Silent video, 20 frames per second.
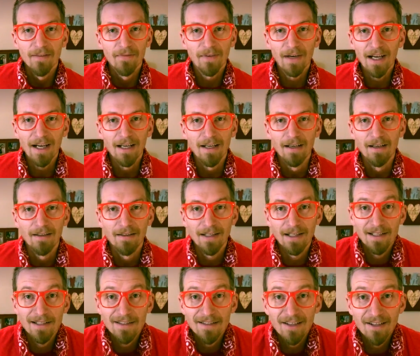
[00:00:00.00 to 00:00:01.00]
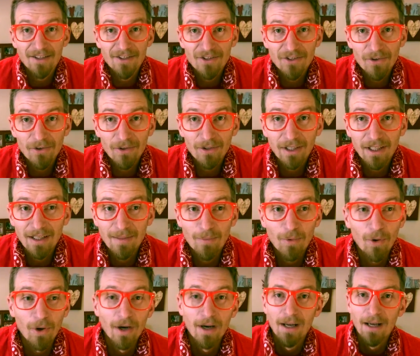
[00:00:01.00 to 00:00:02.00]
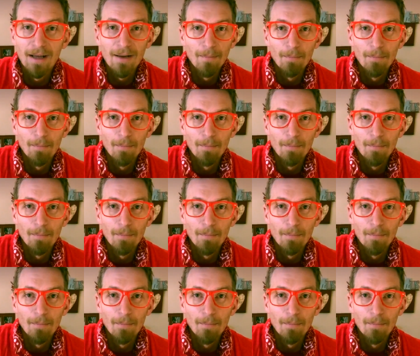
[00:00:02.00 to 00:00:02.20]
fine, then it's not a circle anymore.